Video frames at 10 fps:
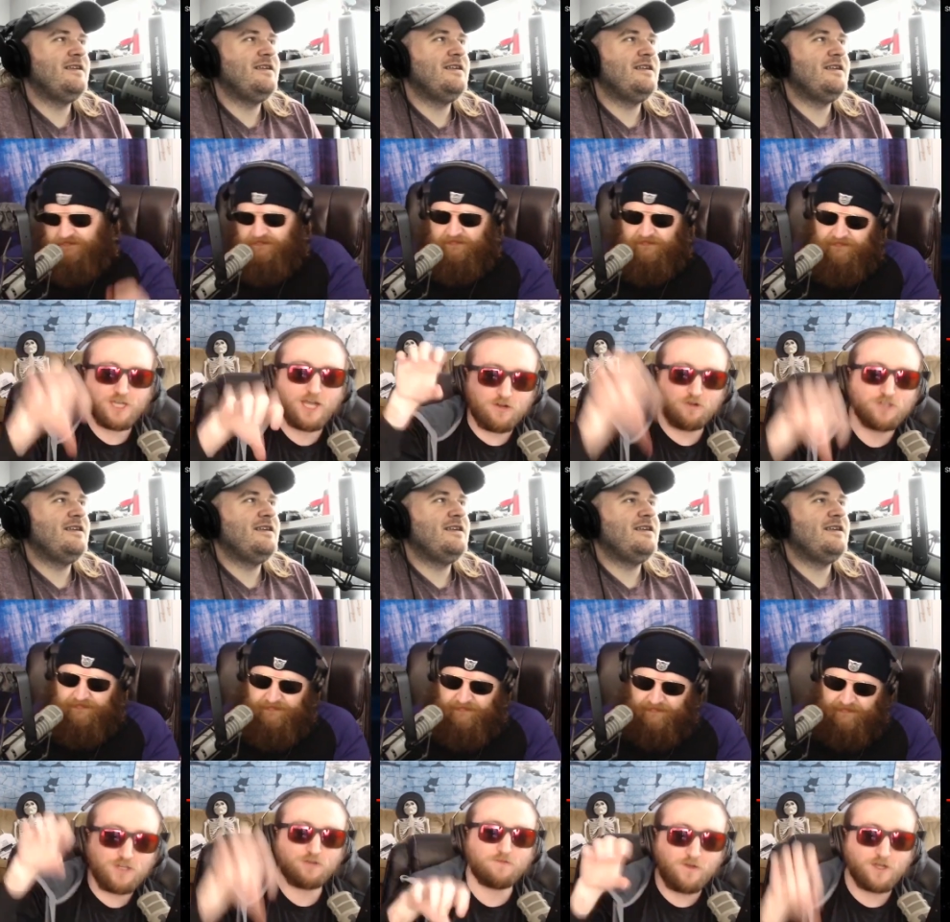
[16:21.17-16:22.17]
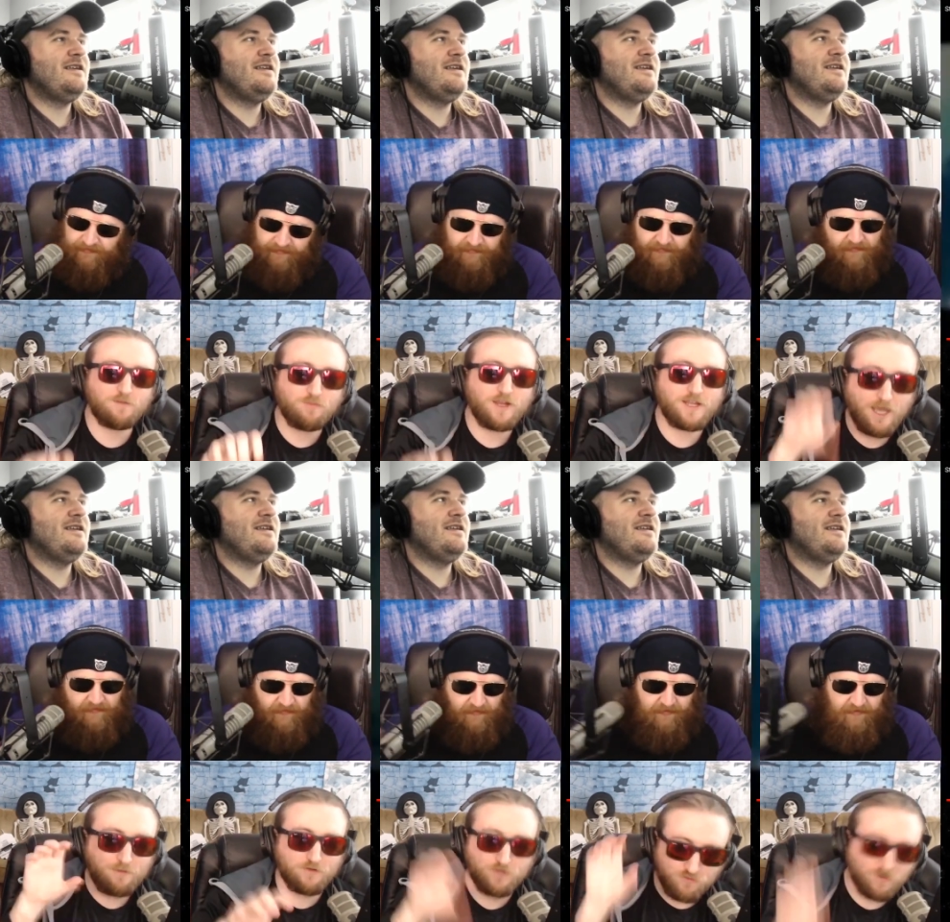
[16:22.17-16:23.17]
Speaker 1: You get the full
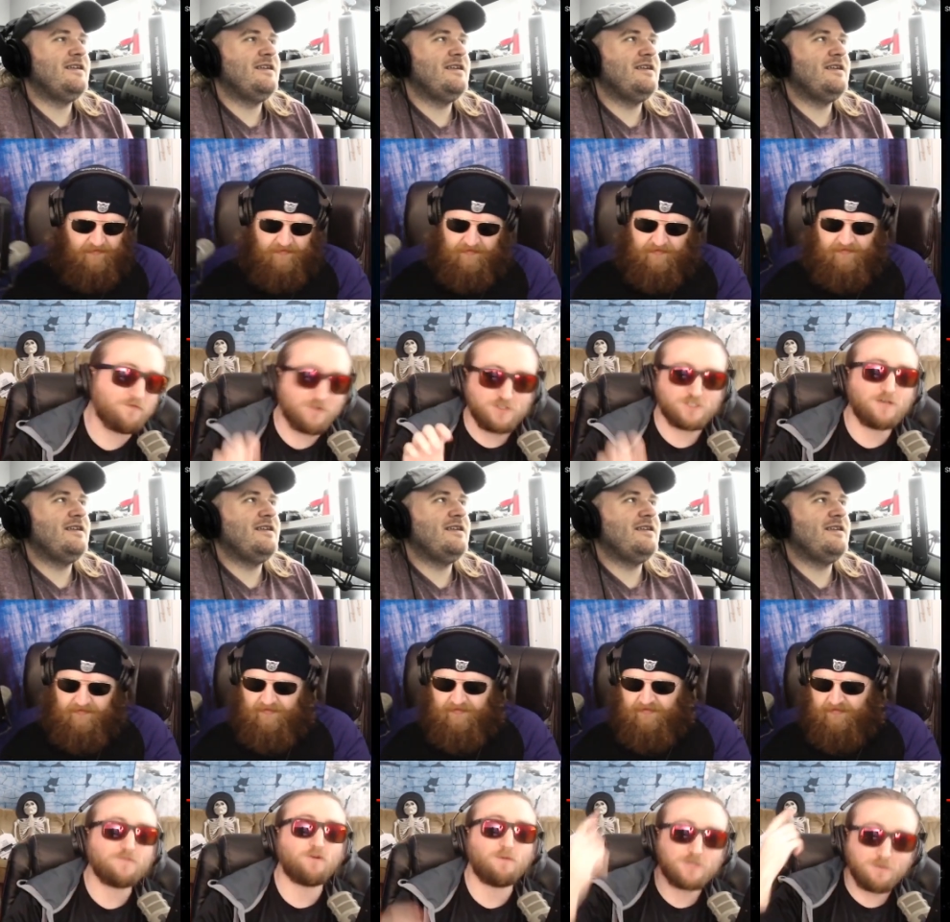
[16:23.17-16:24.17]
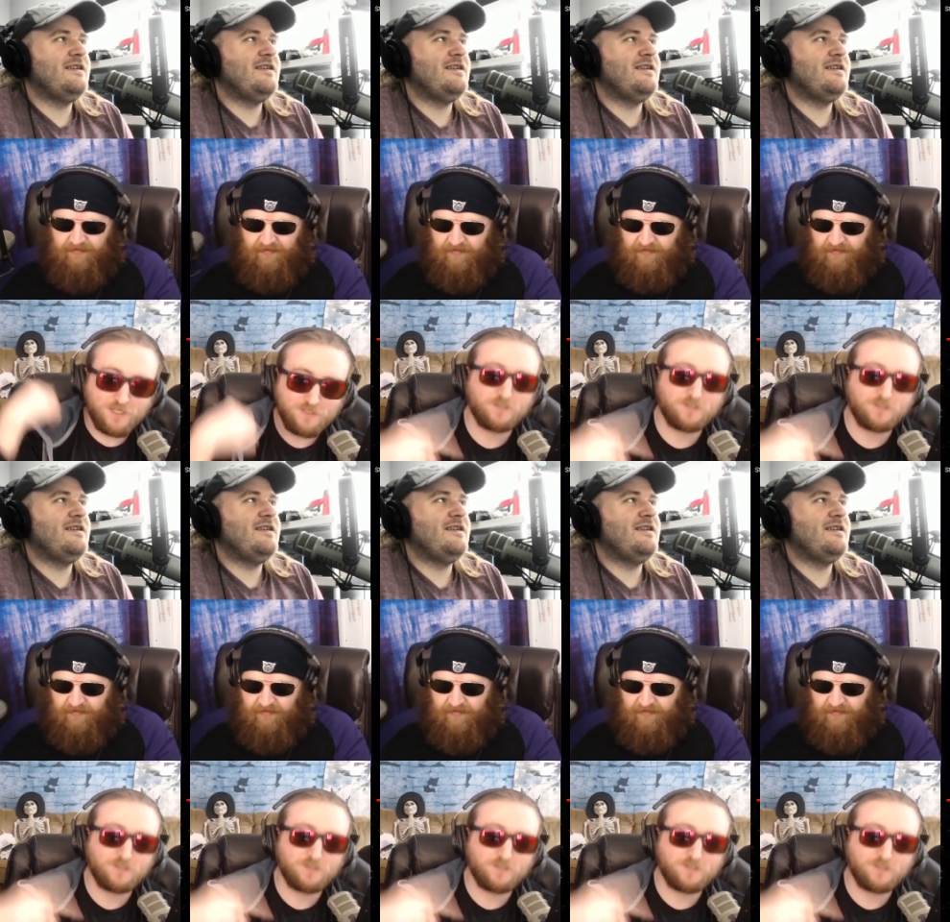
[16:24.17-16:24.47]
unabridged flash fried